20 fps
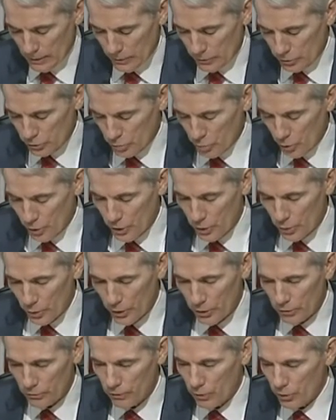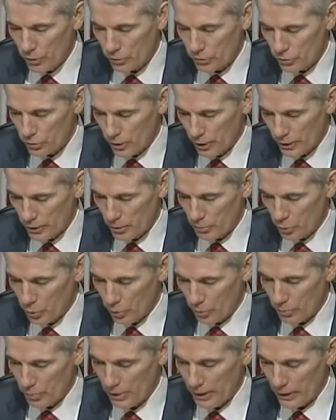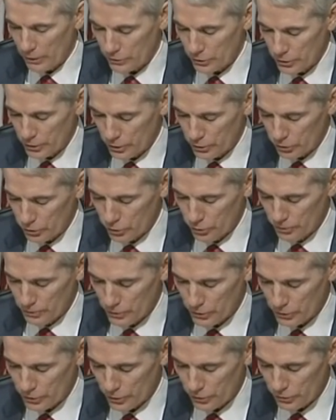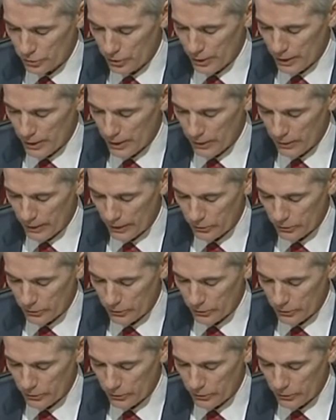This morning, we're going to focus on an important policy issue, as I say, and